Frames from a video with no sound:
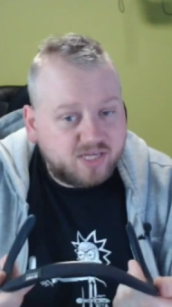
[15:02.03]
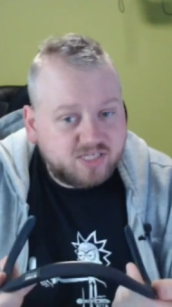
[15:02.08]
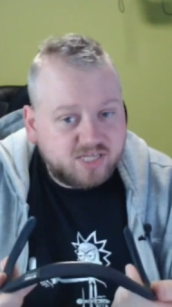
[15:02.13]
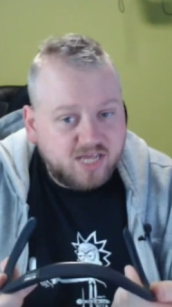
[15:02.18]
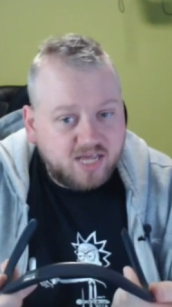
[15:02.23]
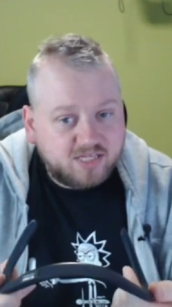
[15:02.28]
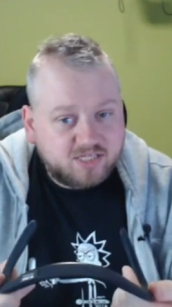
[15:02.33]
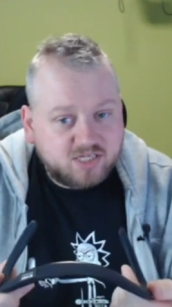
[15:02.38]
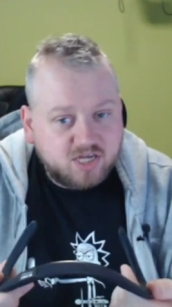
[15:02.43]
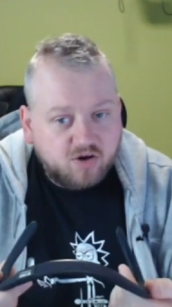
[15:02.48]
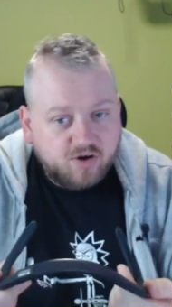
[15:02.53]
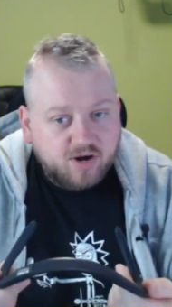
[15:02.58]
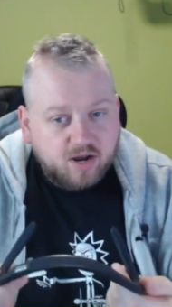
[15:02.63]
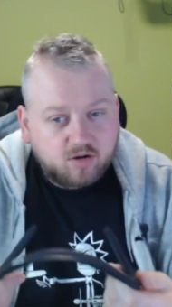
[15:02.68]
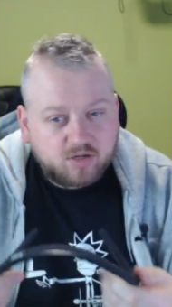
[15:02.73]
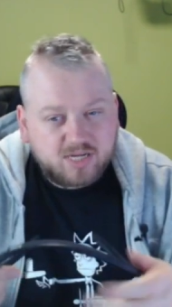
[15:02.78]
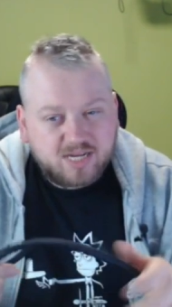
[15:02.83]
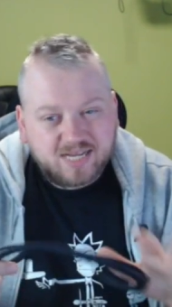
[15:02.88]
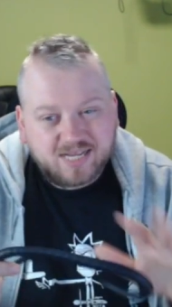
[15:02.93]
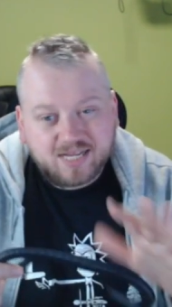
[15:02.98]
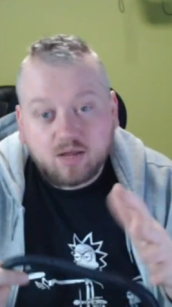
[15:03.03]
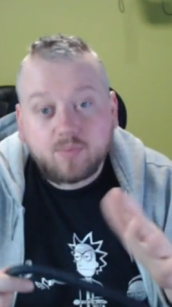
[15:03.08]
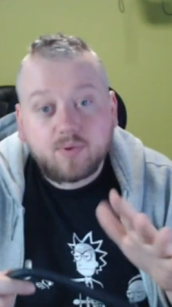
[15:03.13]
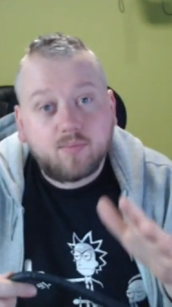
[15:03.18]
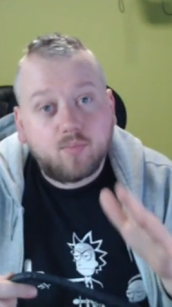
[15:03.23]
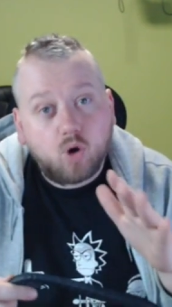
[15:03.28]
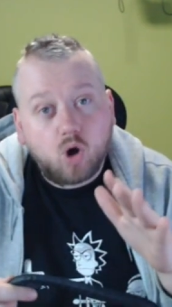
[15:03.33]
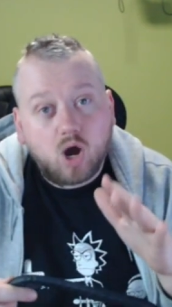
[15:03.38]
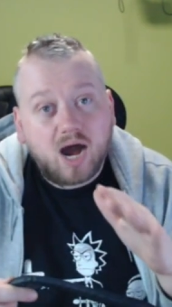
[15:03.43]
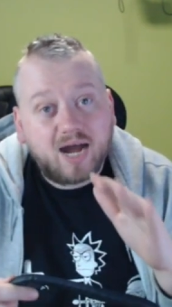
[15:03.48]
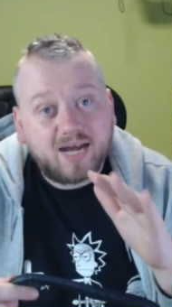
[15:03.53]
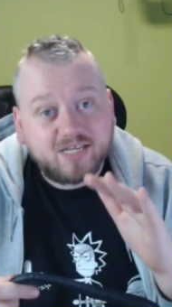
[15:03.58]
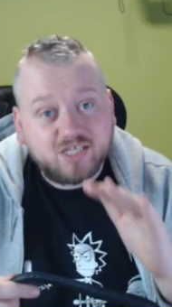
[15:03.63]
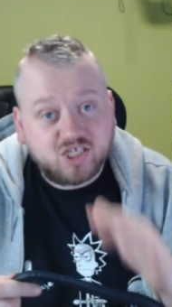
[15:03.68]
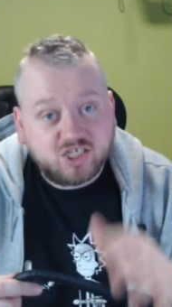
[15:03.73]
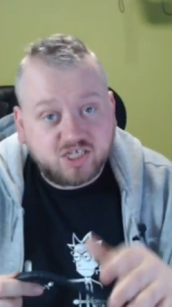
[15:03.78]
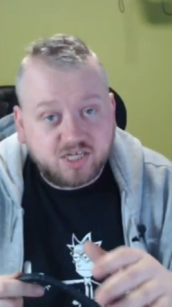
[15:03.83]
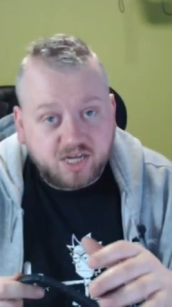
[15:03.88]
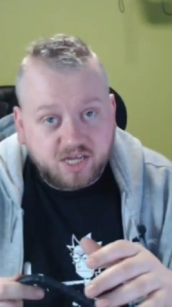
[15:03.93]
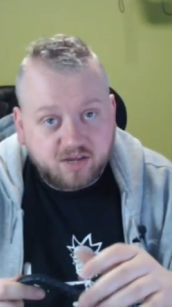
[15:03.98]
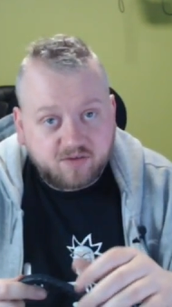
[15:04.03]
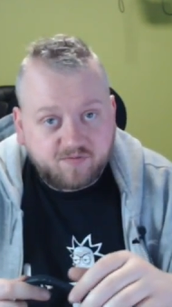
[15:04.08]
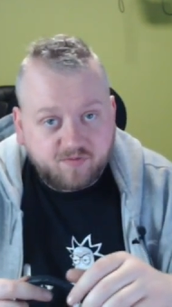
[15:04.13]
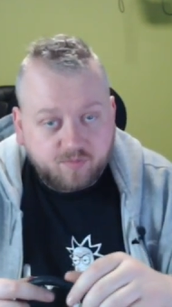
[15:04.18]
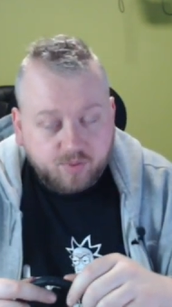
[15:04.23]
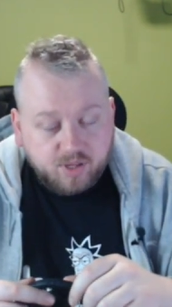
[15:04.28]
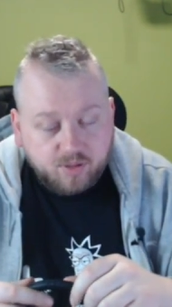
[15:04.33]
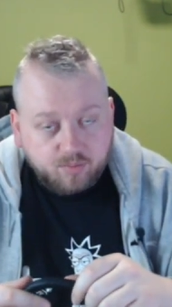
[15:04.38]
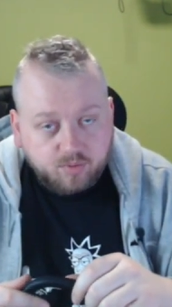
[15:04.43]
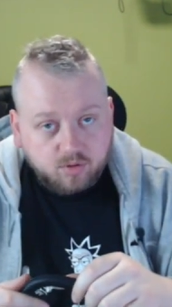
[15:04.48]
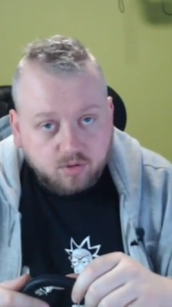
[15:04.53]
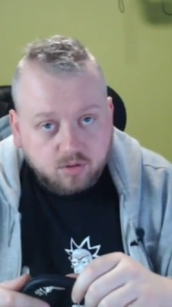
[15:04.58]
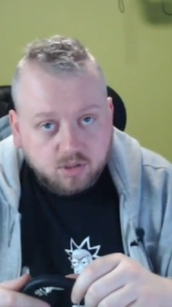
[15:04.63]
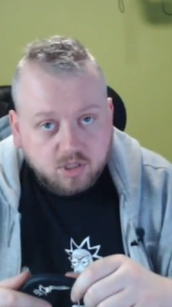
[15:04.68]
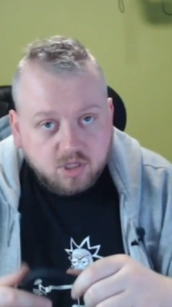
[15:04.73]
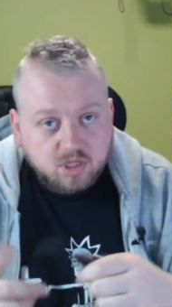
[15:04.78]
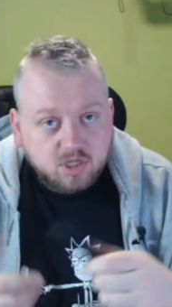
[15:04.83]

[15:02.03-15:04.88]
the headset around, a little bit more hygienic for people.